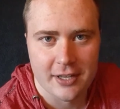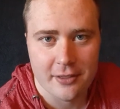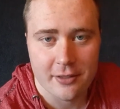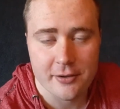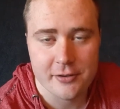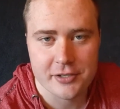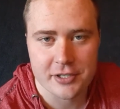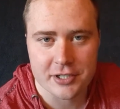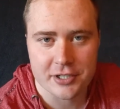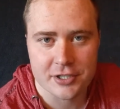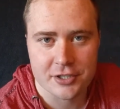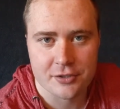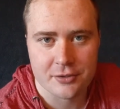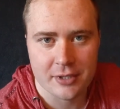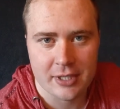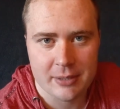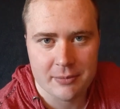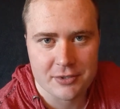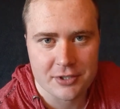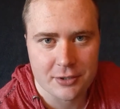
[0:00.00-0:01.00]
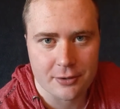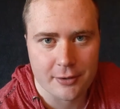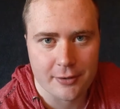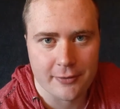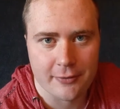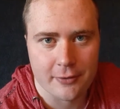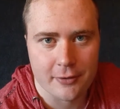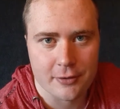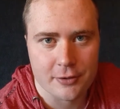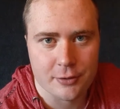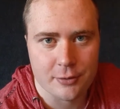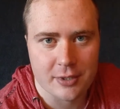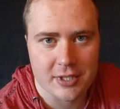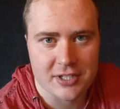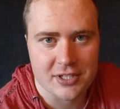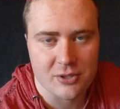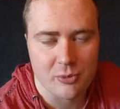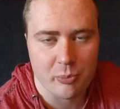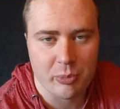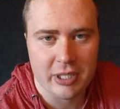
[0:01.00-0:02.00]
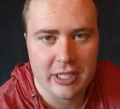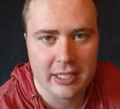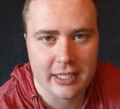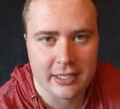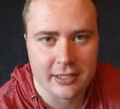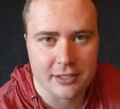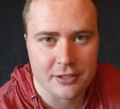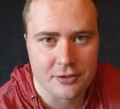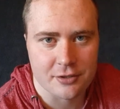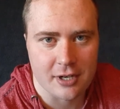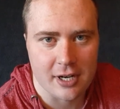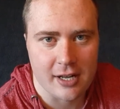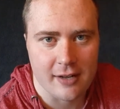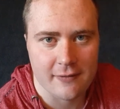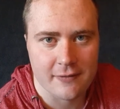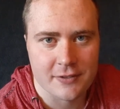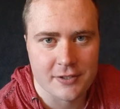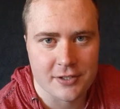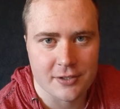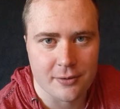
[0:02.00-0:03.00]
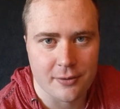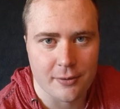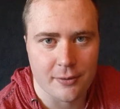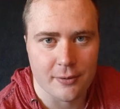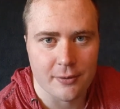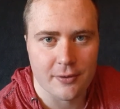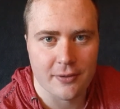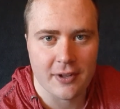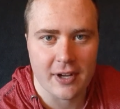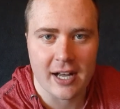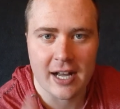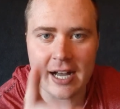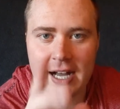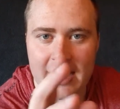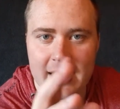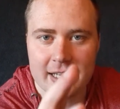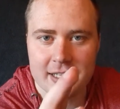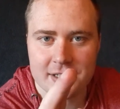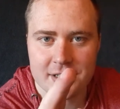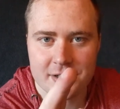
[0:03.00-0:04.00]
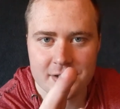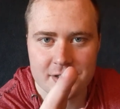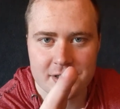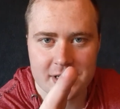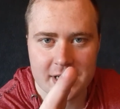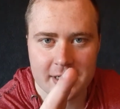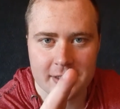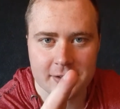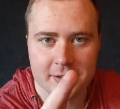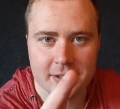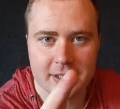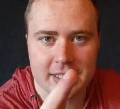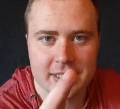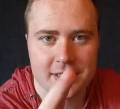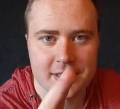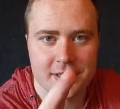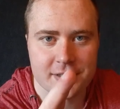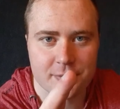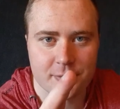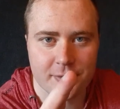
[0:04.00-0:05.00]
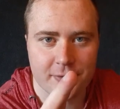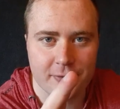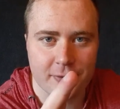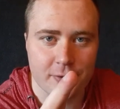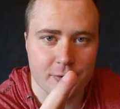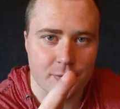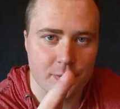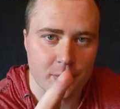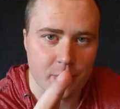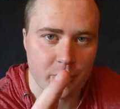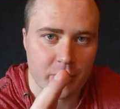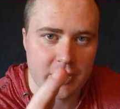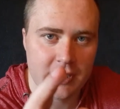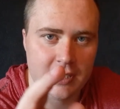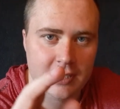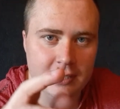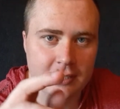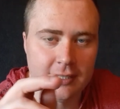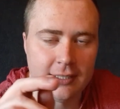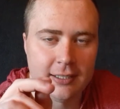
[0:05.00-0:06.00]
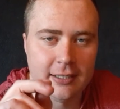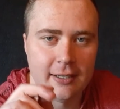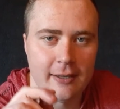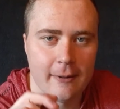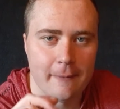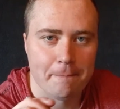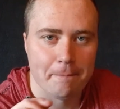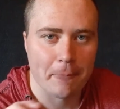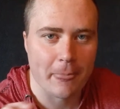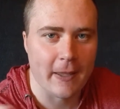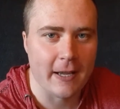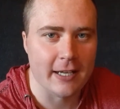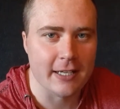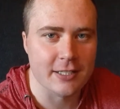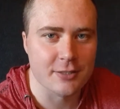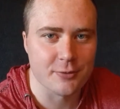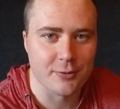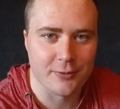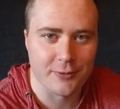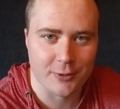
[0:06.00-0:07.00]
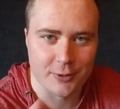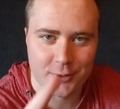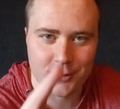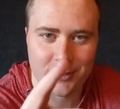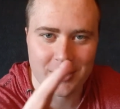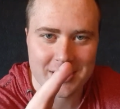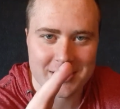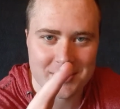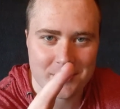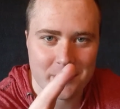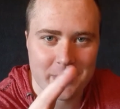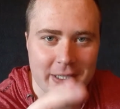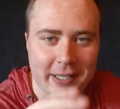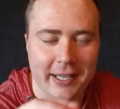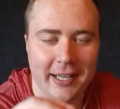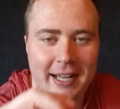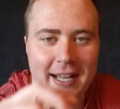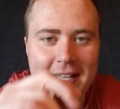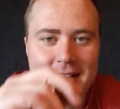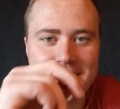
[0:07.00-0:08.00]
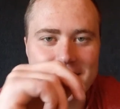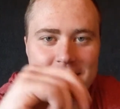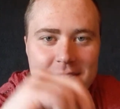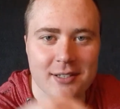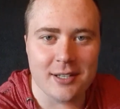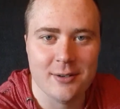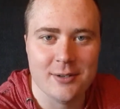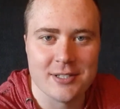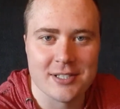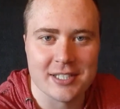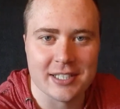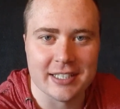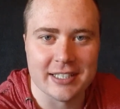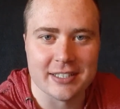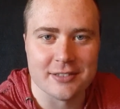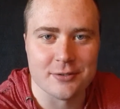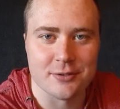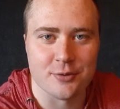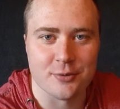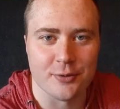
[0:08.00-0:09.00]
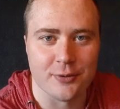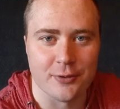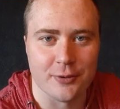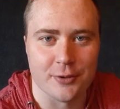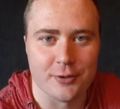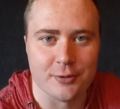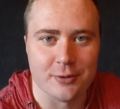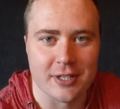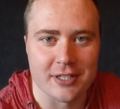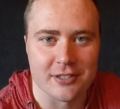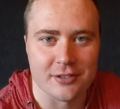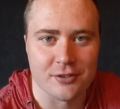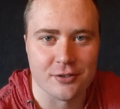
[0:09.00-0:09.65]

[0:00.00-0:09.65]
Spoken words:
Those extremes are referred to as the peak and the trough. So the highest your cycle gets is referred to a peak. It's referred to as a peak, and the lowest it gets is referred to as a